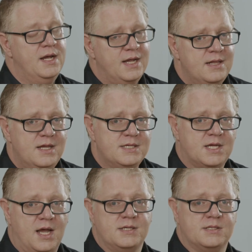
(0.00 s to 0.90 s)
In this
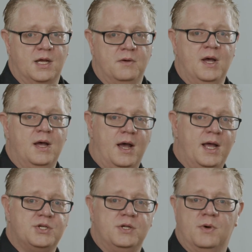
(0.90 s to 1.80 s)
case, though, I
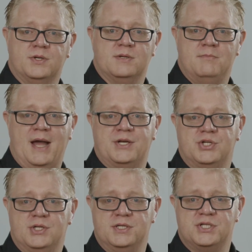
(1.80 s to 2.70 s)
actually want to match
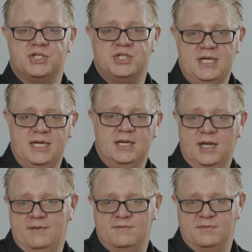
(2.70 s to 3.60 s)
to the scene
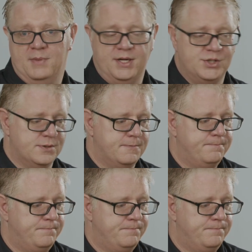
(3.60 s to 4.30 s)
information.